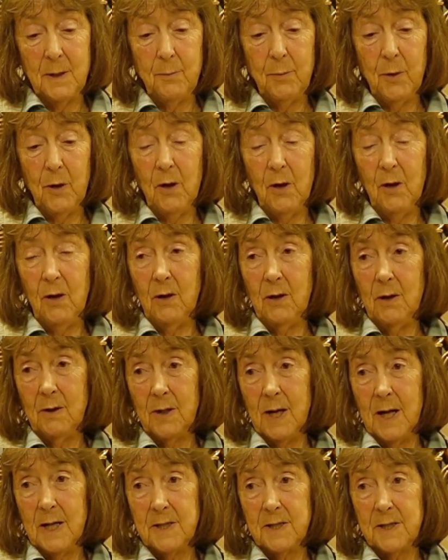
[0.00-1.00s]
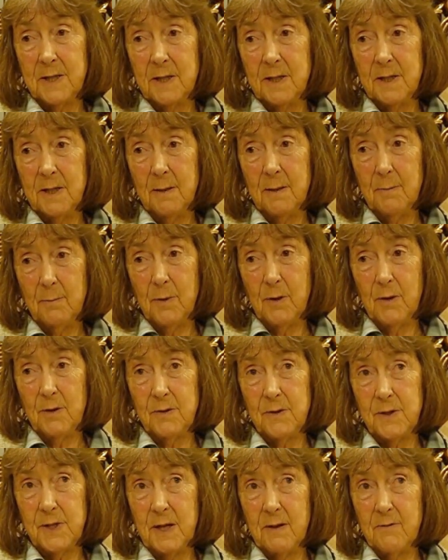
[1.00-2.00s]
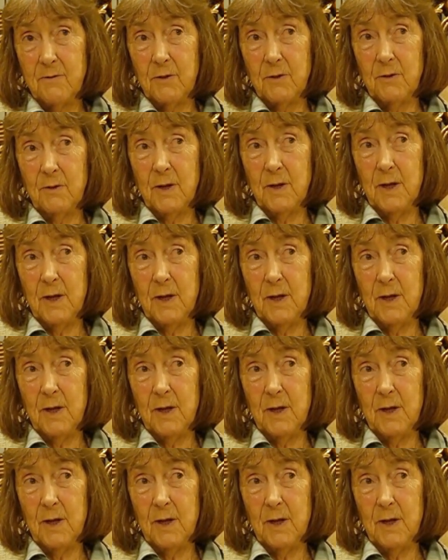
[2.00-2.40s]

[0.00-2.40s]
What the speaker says: pole has a number of several